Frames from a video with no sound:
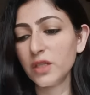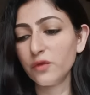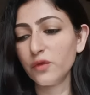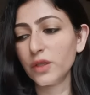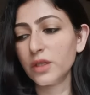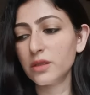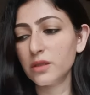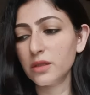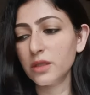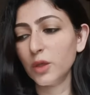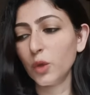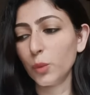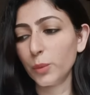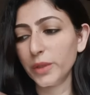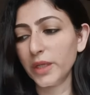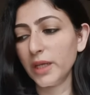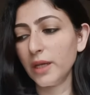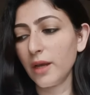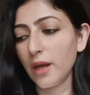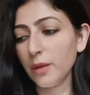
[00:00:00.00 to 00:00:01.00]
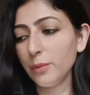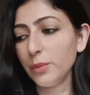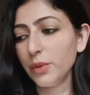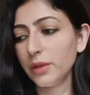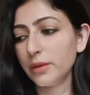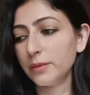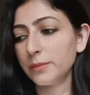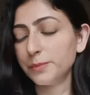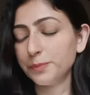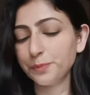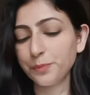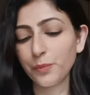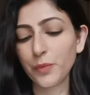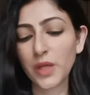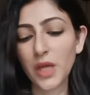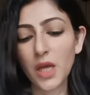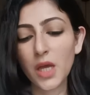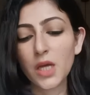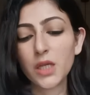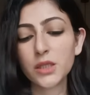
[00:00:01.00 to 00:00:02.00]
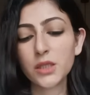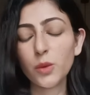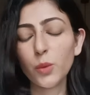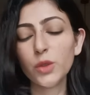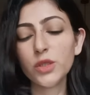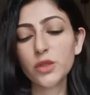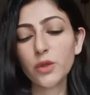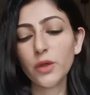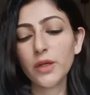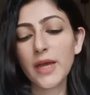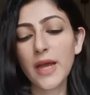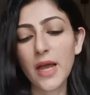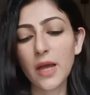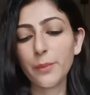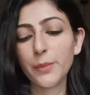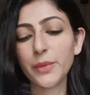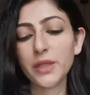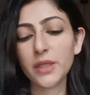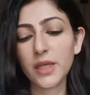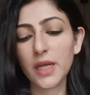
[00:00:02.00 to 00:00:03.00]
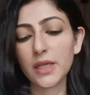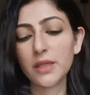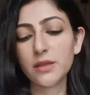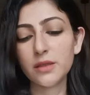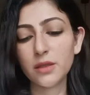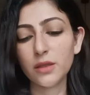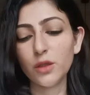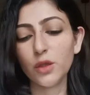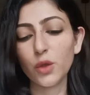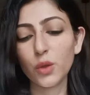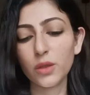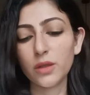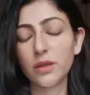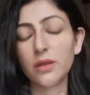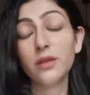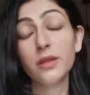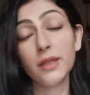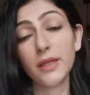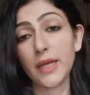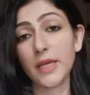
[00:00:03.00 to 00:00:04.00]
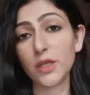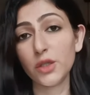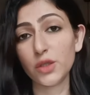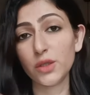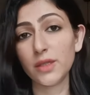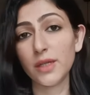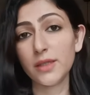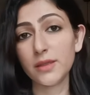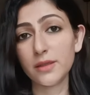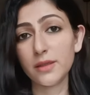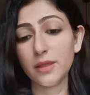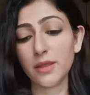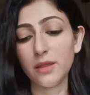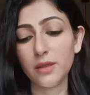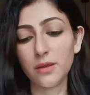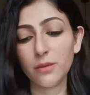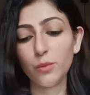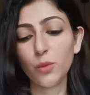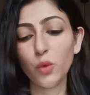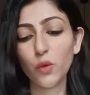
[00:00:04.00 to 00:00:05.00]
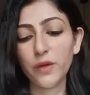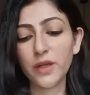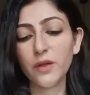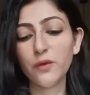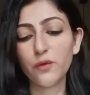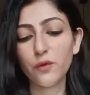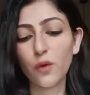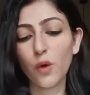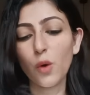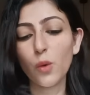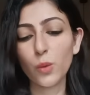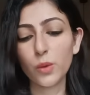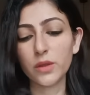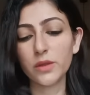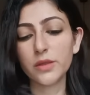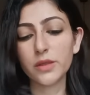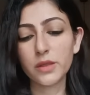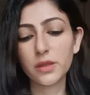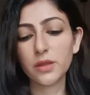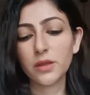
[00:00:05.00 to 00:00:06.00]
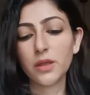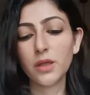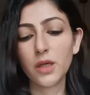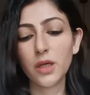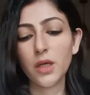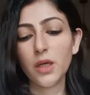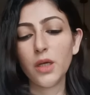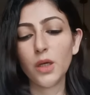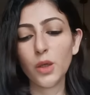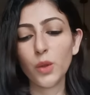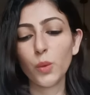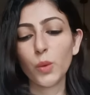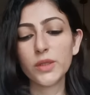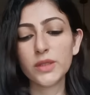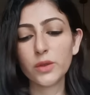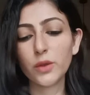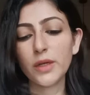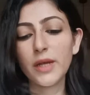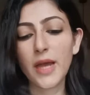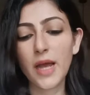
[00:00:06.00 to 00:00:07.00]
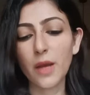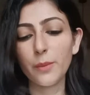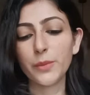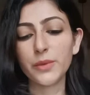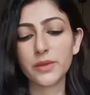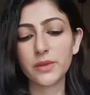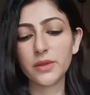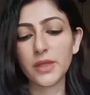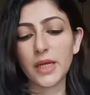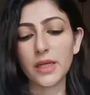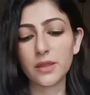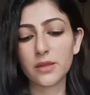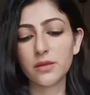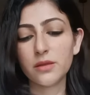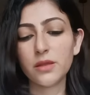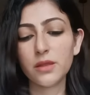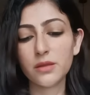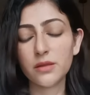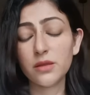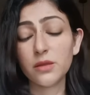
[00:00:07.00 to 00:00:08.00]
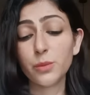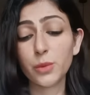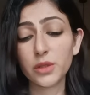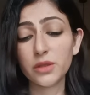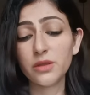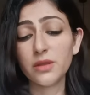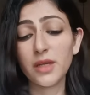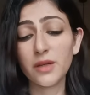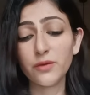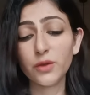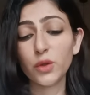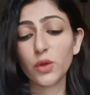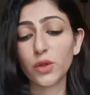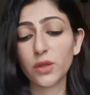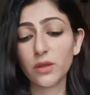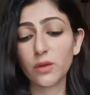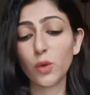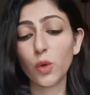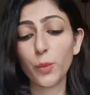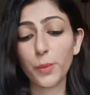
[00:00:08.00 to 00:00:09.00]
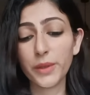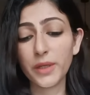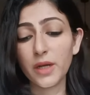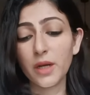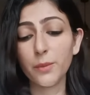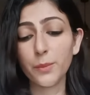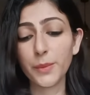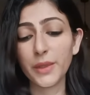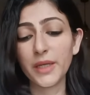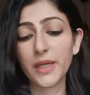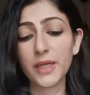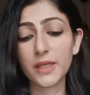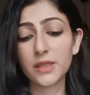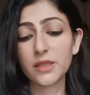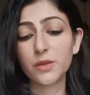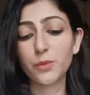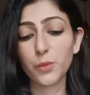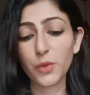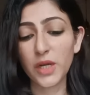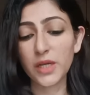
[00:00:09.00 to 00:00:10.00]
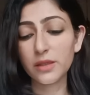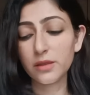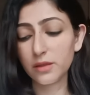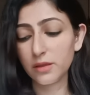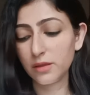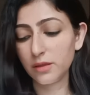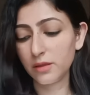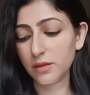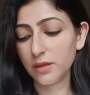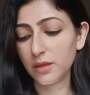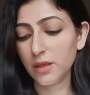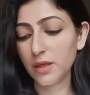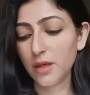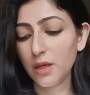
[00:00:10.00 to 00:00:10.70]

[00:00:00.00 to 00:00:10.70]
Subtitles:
difficulty opening up. So what's going to happen next in your connection? Let's see. Moving forward, what's going to happen next? Is this person ever going to open up and express?